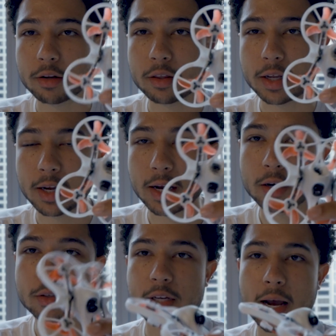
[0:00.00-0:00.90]
thing
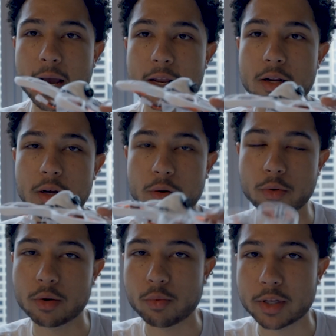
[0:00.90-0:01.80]
outside
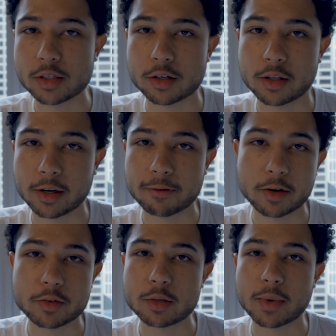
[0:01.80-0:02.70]
where the winds are at like
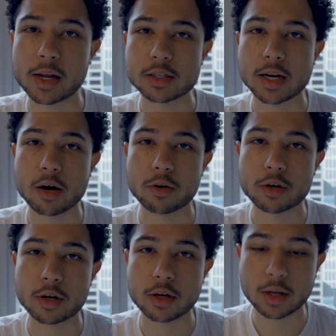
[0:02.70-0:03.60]
15 miles an
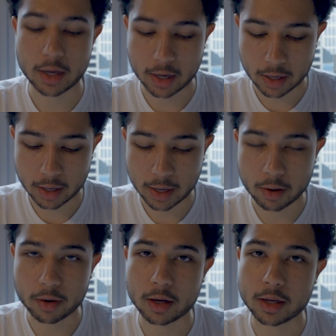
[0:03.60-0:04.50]
hour
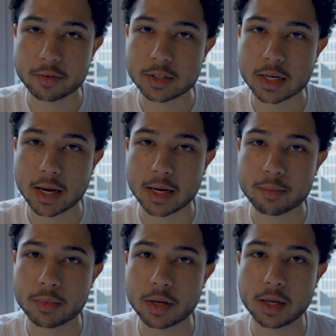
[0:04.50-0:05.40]
at a given
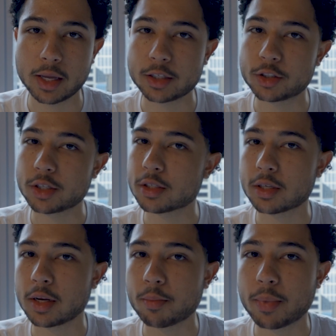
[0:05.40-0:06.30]
time, it's
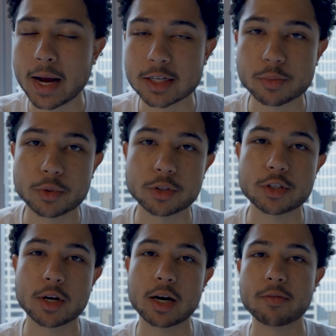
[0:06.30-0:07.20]
just impossible
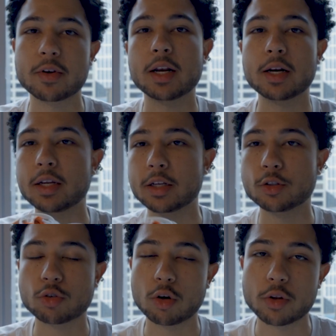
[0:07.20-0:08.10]
to kind of get any
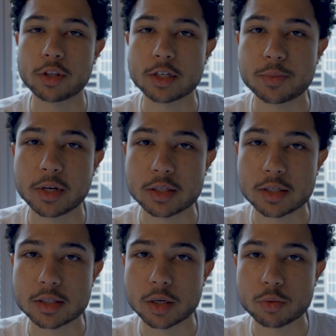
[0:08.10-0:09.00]
control with this because
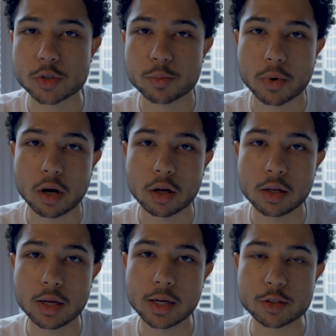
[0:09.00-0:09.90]
it's so
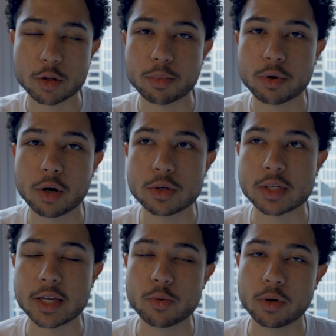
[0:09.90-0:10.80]
small. So the pro is
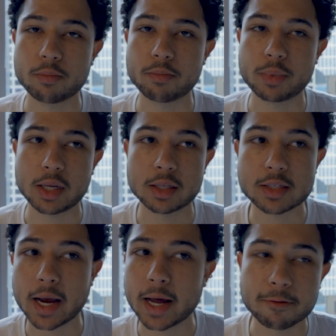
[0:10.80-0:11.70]
that you can be
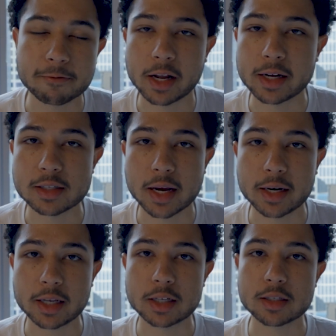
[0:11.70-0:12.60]
inside and fly inside
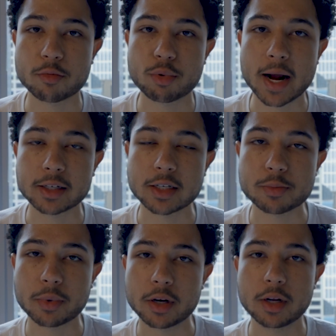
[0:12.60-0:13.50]
and get a ton of practice,
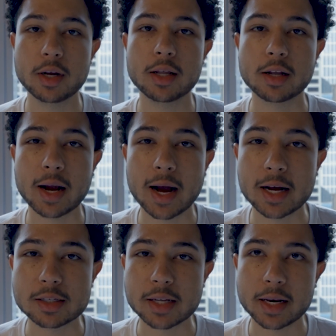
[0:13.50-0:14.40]
but The
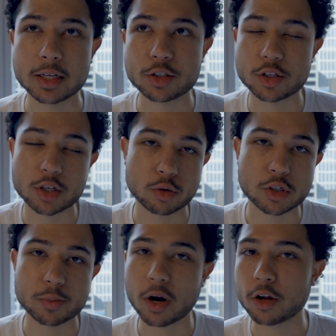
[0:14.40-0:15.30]
con is that it's just so
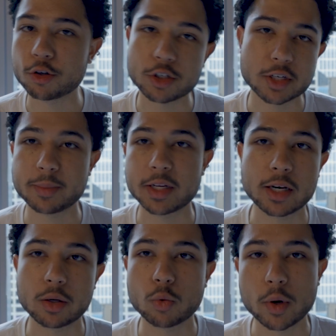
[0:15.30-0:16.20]
small, you're just going to be
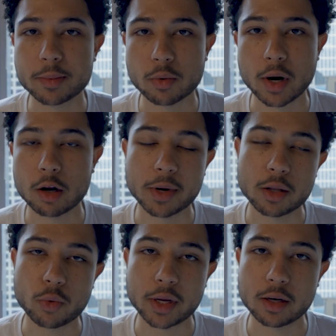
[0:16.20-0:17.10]
getting whipped around by
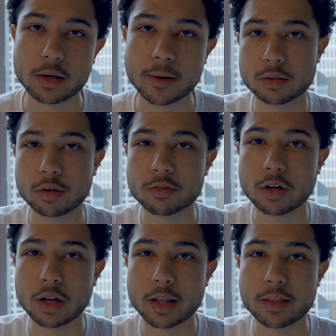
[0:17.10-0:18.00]
the wind. So
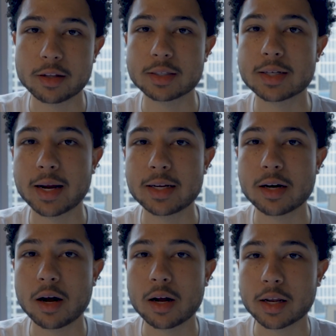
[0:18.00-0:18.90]
overall, I think the
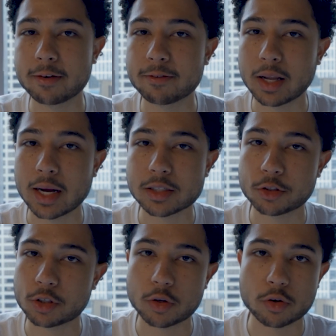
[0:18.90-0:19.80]
Tinyhawk and
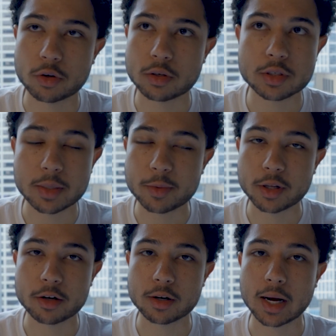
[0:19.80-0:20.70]
Velocidrone or
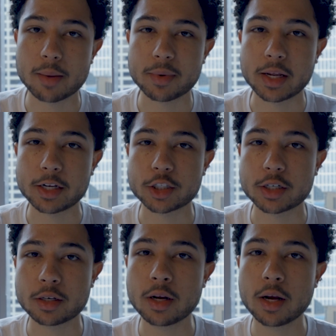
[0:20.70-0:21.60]
simulator
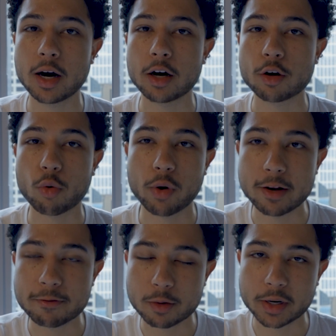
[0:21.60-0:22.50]
combination are
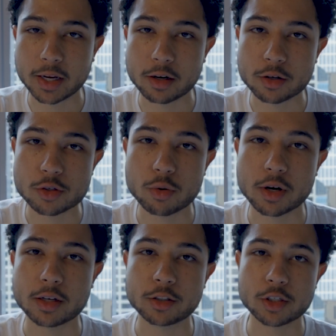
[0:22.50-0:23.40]
great for beginners who
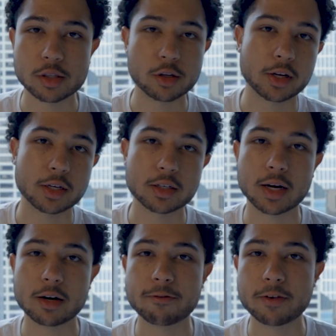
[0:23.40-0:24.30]
are just looking to
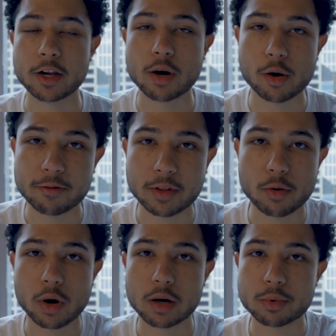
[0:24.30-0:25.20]
kind of figure out if they
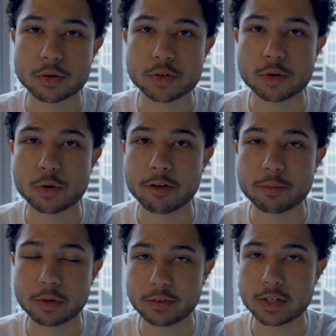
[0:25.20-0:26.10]
want to pursue
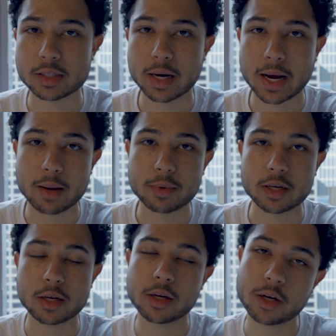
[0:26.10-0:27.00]
FPV as a
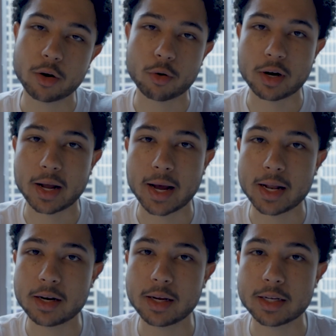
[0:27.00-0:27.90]
hobby or
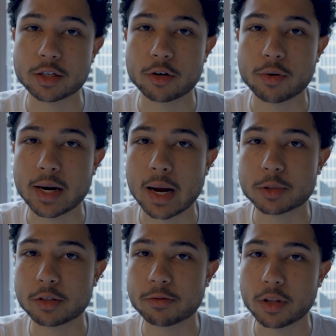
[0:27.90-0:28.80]
not. It's a great
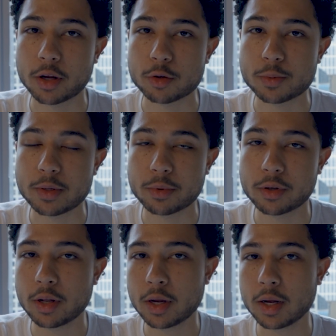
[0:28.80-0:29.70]
option for those
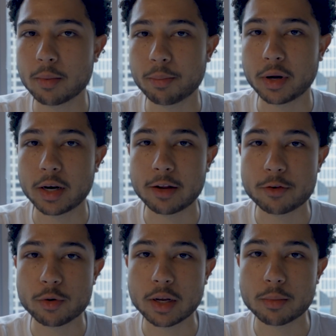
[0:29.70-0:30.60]
people. But if
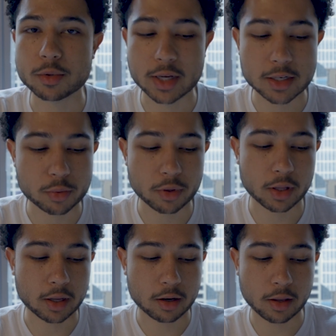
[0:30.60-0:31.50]
you get obsessed with
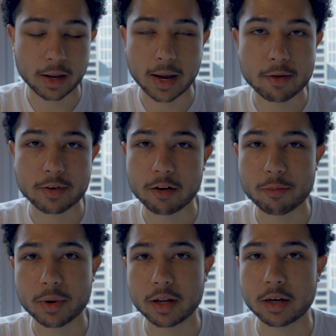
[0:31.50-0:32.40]
it, like I've kind of
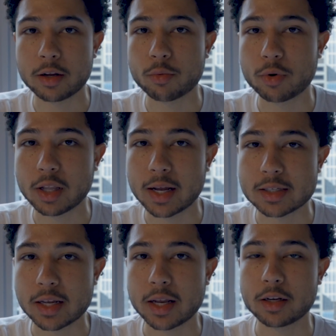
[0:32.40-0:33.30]
been, and
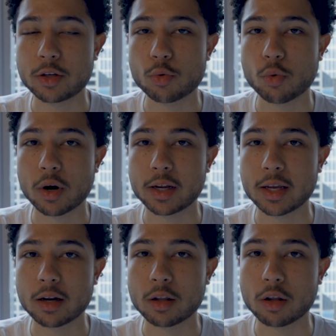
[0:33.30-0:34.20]
realize that you want to
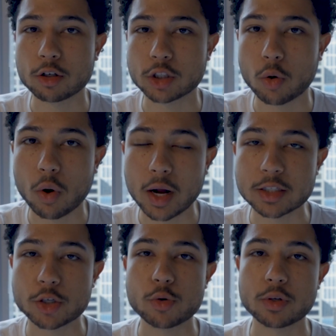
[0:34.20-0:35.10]
get a larger quad
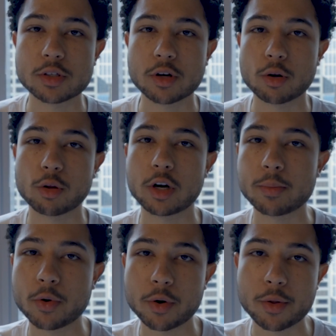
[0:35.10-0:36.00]
so you can start learning
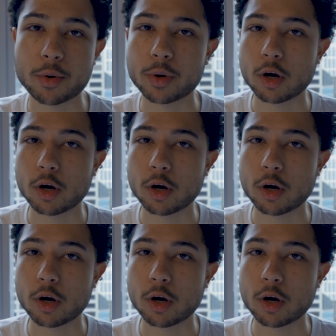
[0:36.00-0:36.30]
more, throw a